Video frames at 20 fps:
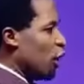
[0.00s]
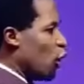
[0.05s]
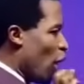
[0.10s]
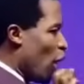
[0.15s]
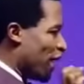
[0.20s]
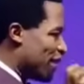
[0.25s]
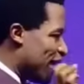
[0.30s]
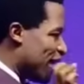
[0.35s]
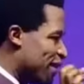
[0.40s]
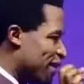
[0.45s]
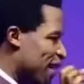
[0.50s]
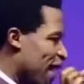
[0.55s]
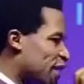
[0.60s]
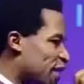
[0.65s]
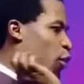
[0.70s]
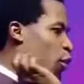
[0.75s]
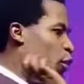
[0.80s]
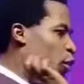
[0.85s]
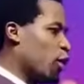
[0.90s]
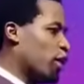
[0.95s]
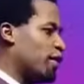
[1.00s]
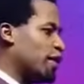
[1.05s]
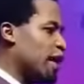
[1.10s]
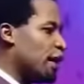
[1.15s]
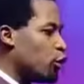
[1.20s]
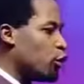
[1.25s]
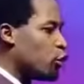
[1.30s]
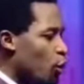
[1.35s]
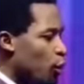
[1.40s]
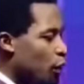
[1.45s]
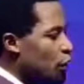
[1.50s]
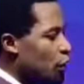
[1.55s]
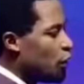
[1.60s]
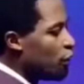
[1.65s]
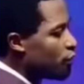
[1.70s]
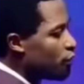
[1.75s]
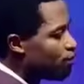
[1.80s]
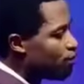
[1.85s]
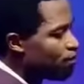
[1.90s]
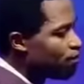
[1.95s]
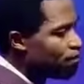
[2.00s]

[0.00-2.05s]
to exercise authority and dominion.